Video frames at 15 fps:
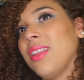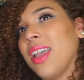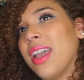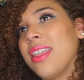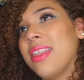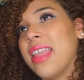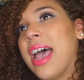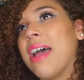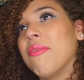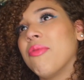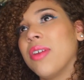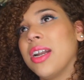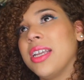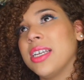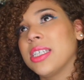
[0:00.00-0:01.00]
And that
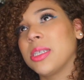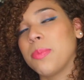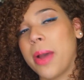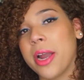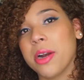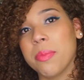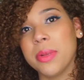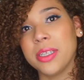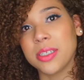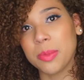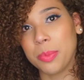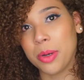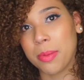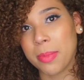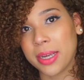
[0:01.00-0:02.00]
really inspired me to
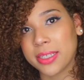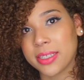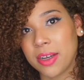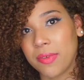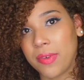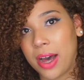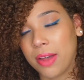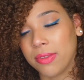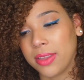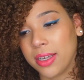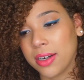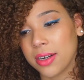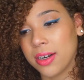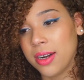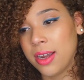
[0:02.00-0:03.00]
put myself out
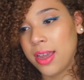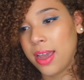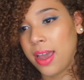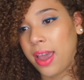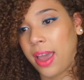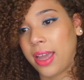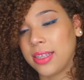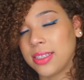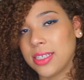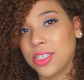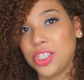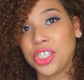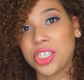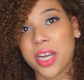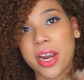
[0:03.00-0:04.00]
there and to
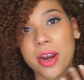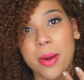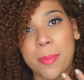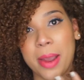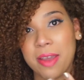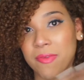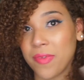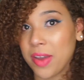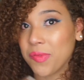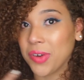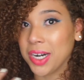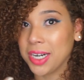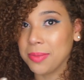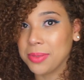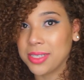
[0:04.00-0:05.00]
share my
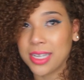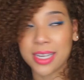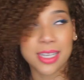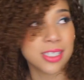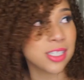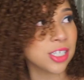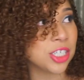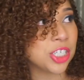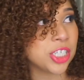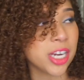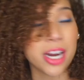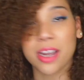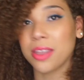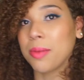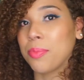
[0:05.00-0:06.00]
favorite lipstick and to
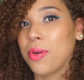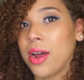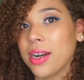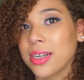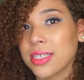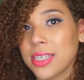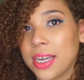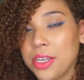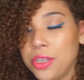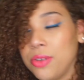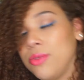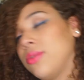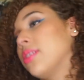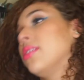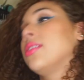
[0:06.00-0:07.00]
share the products I
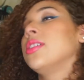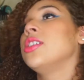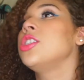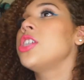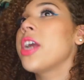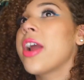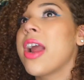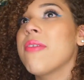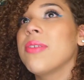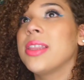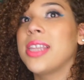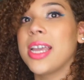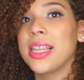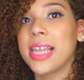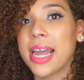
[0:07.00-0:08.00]
use and to share
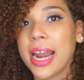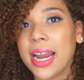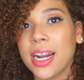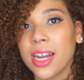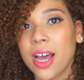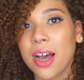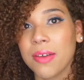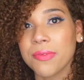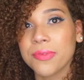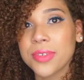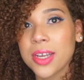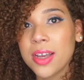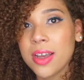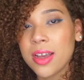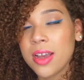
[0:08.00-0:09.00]
everything that I loved.
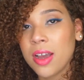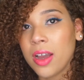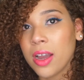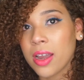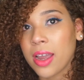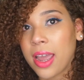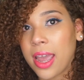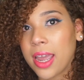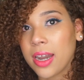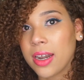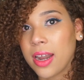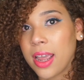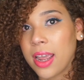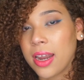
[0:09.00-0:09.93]
And